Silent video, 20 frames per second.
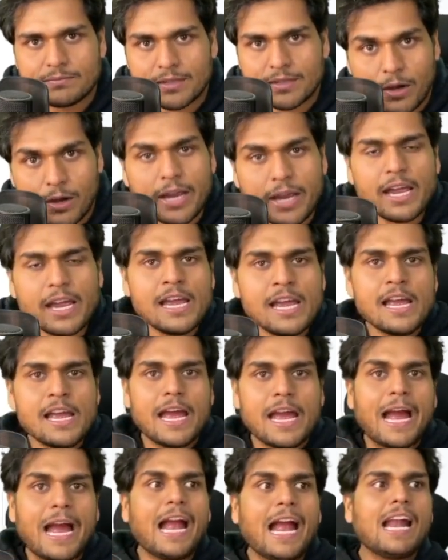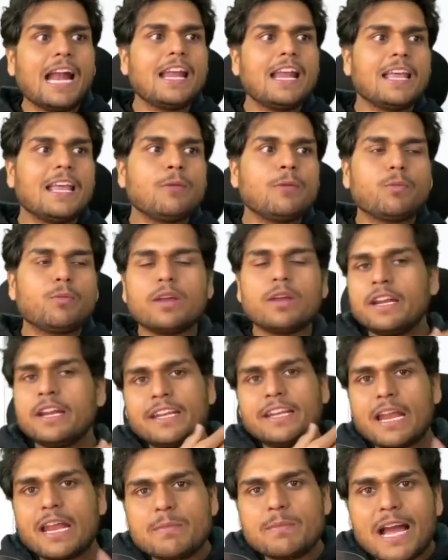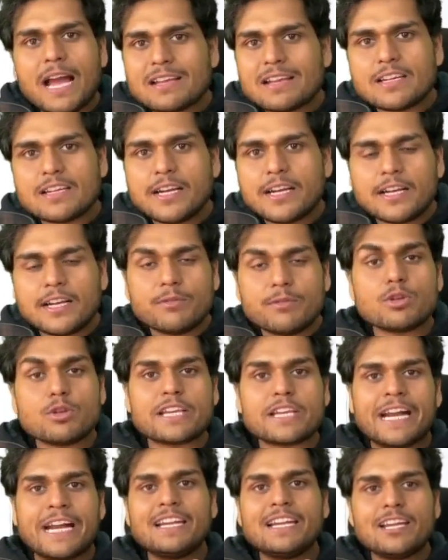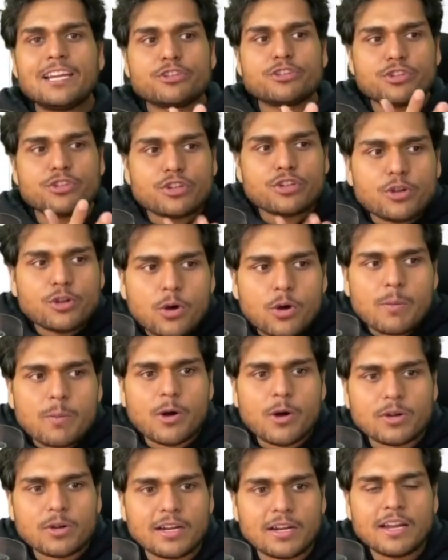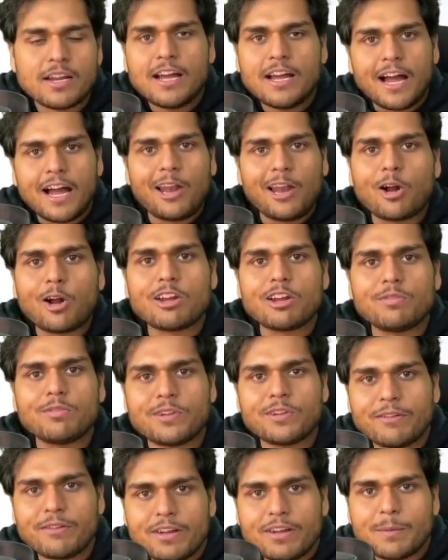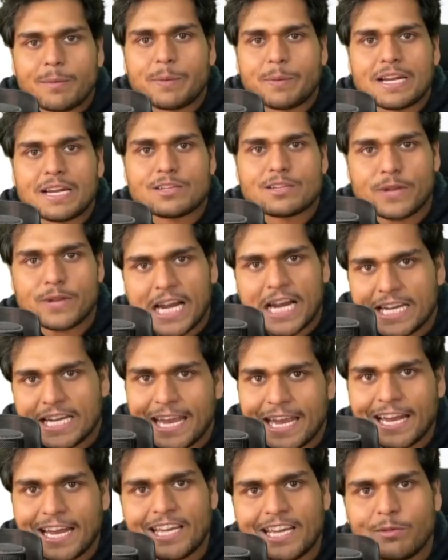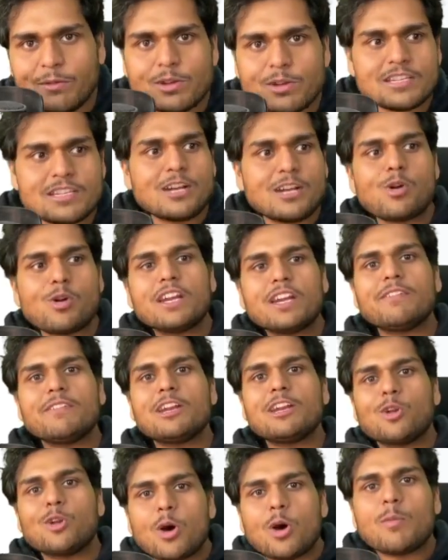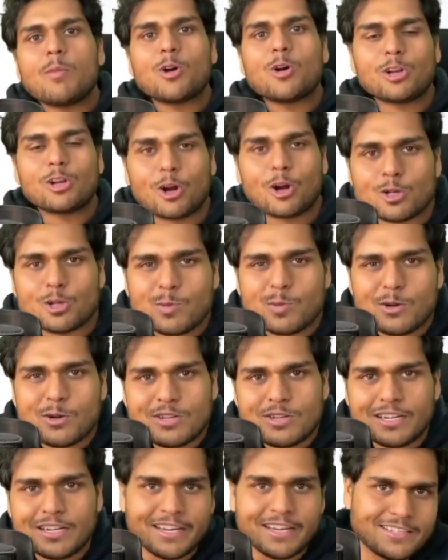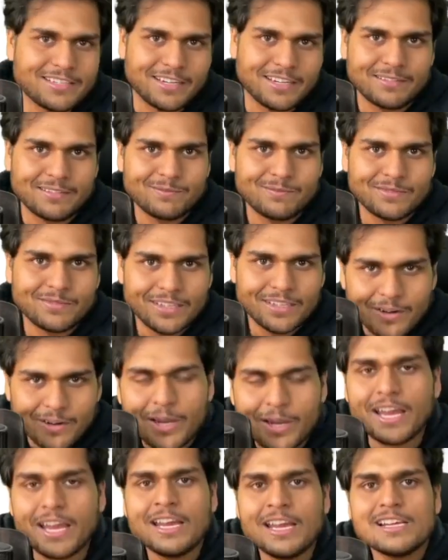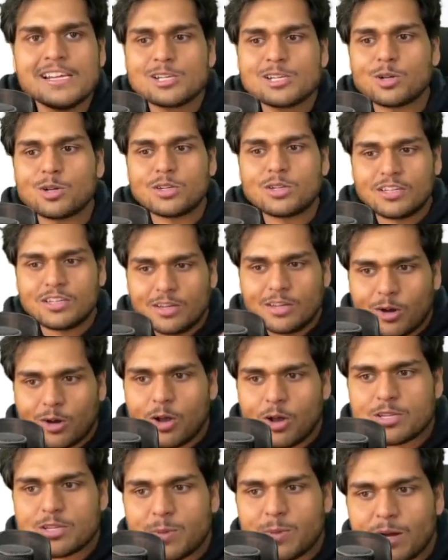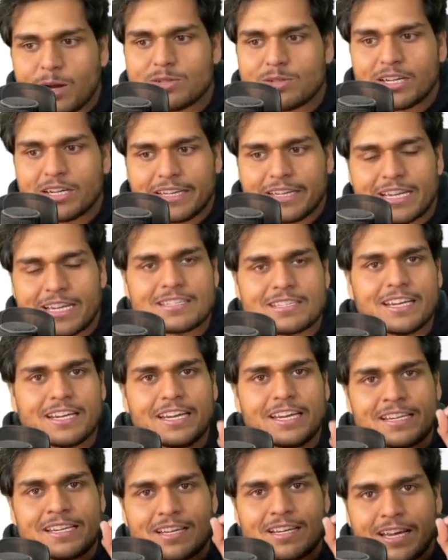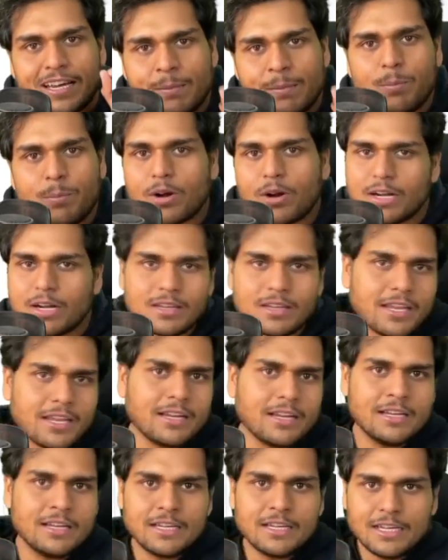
Okay, and if it can be asked in interviews, at least you should know about it. A lot of developers, when I take interviews, they don't even know about cross browser testing. Okay, so cross browser testing is an important thing.